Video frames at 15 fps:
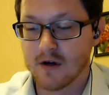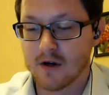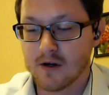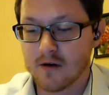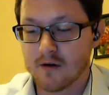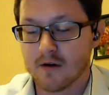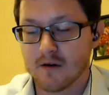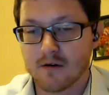
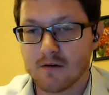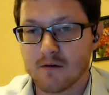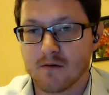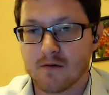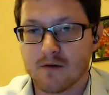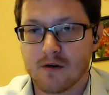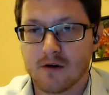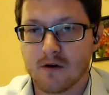your other
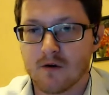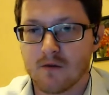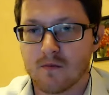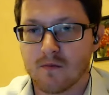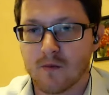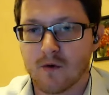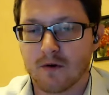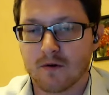
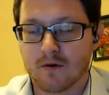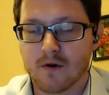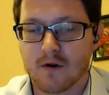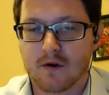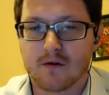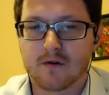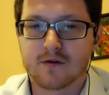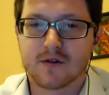more
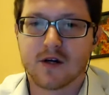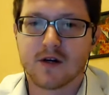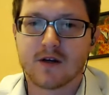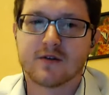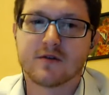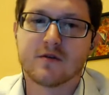critical sites.